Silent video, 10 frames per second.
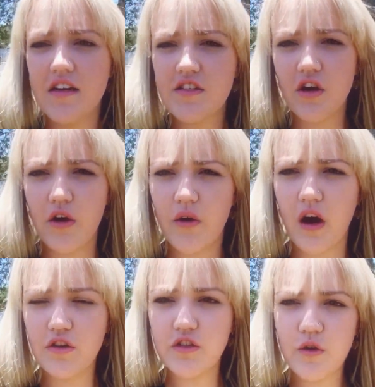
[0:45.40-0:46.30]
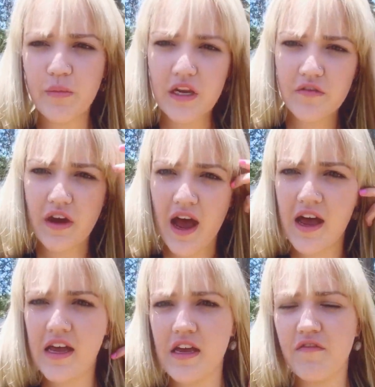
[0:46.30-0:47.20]
so I'll do a bit of
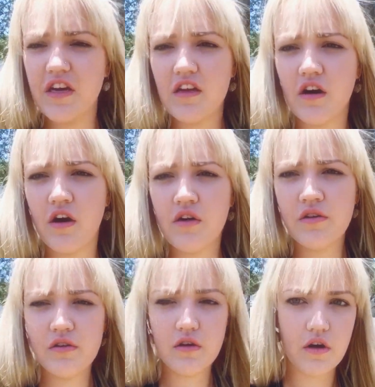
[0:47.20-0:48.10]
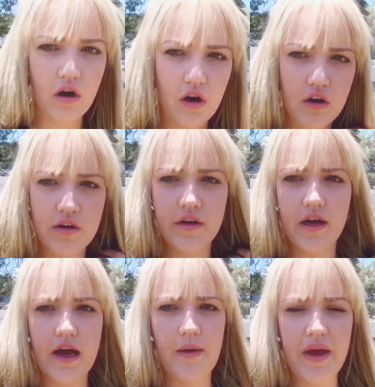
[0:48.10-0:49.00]
a video on
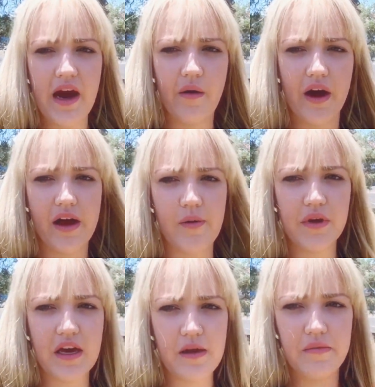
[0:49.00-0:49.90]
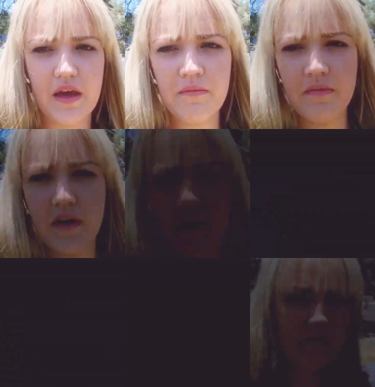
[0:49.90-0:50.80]
how I upkeep them.
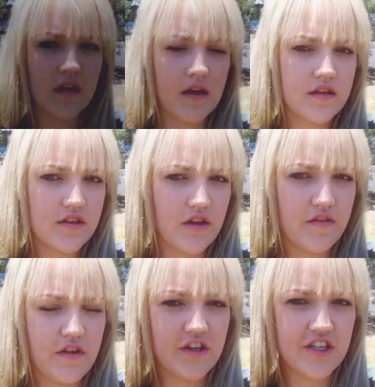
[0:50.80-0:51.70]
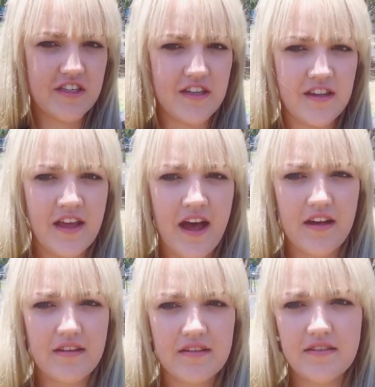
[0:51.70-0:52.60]
So if you're interested in that,